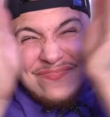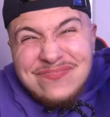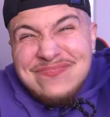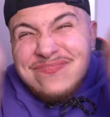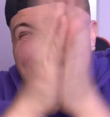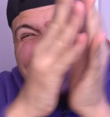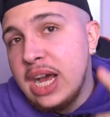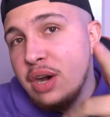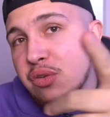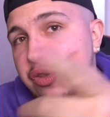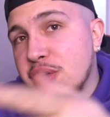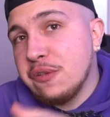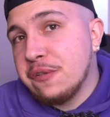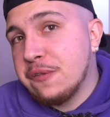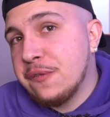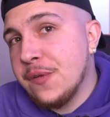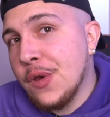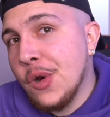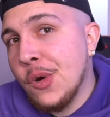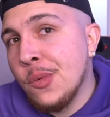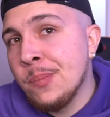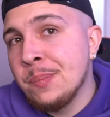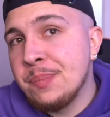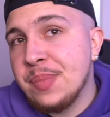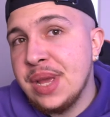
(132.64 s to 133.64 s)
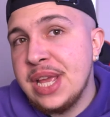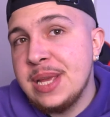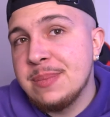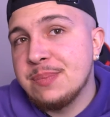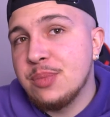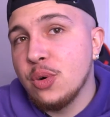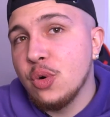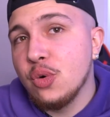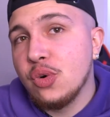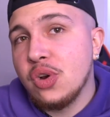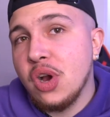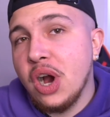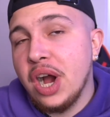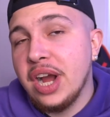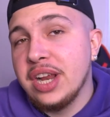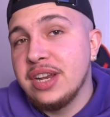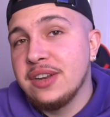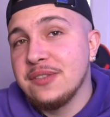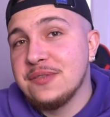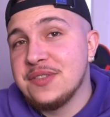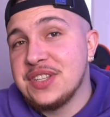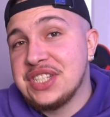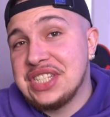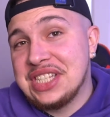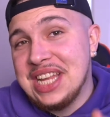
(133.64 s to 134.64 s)
How the film people kind
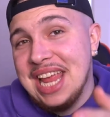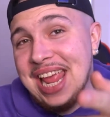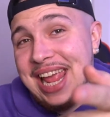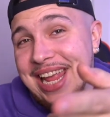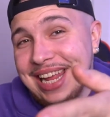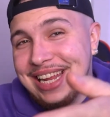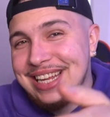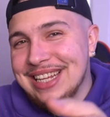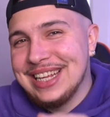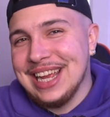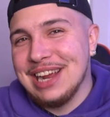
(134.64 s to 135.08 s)
of sink